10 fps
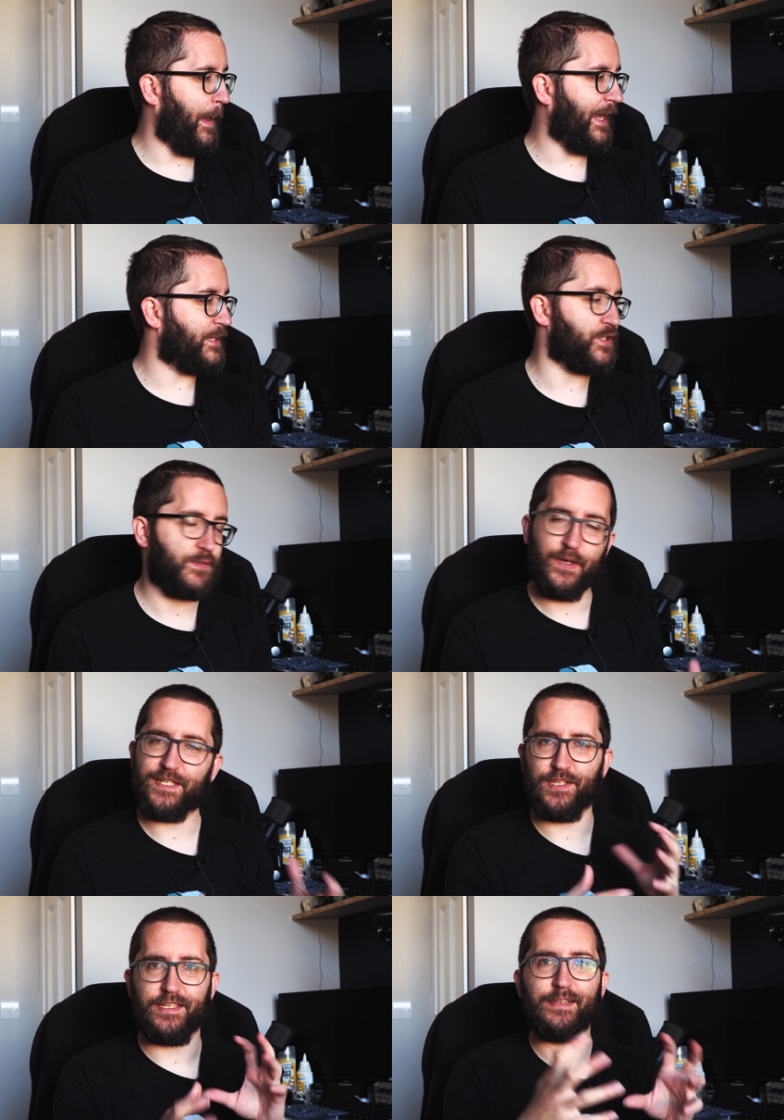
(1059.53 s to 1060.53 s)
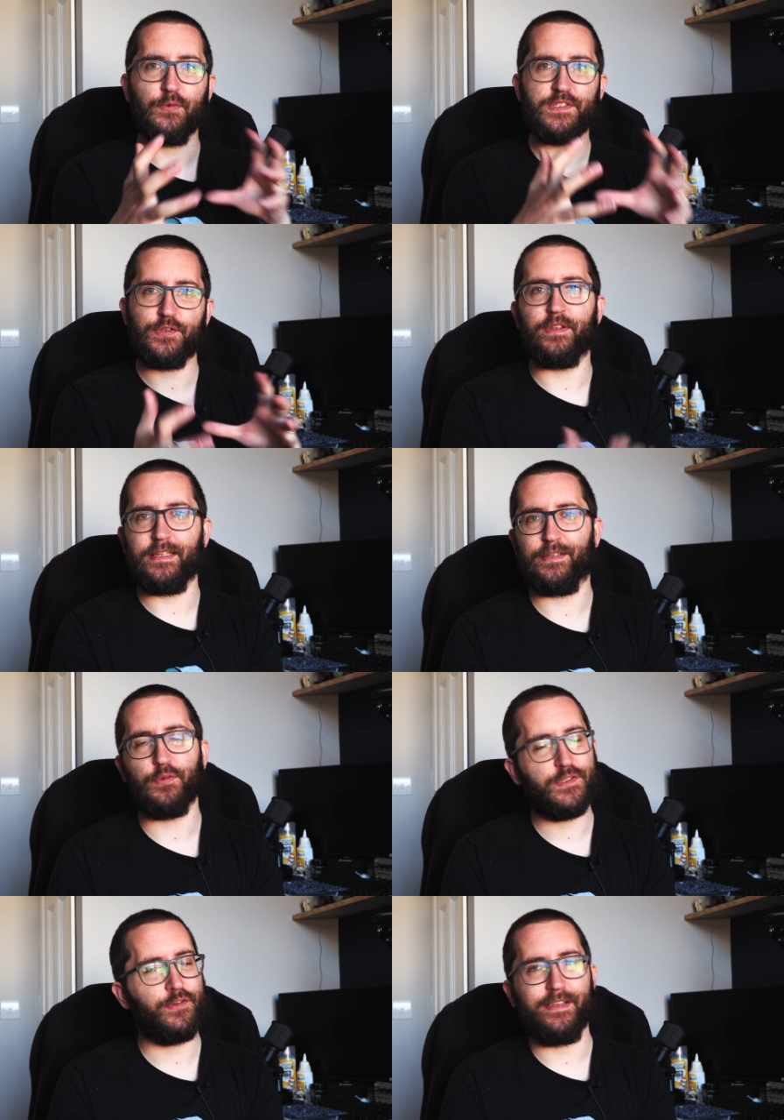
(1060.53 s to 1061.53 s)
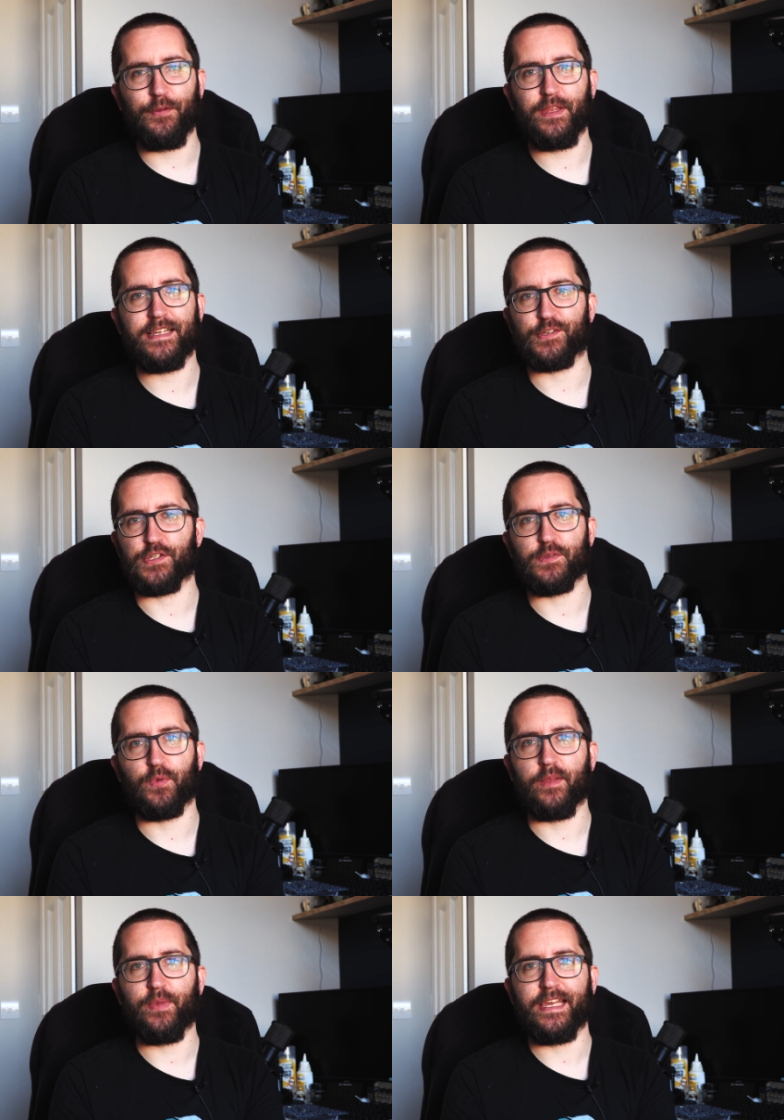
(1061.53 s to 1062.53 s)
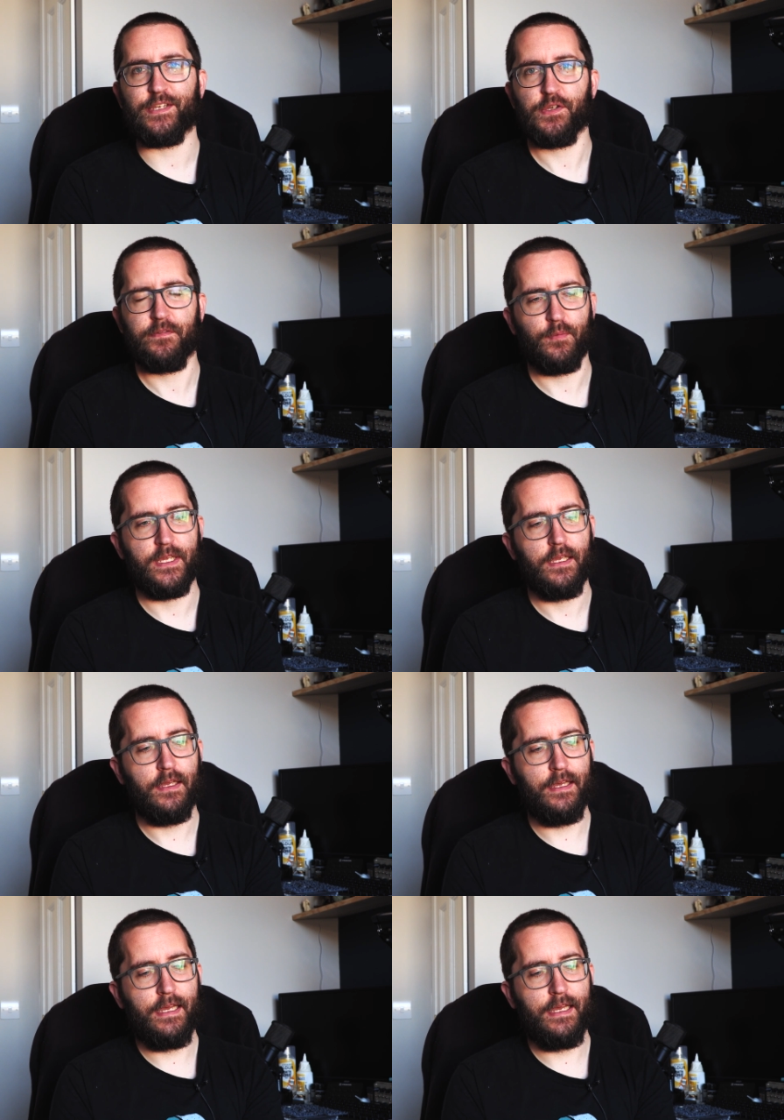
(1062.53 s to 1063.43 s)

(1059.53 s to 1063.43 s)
I just wish that those two little things are just a really big issue for me.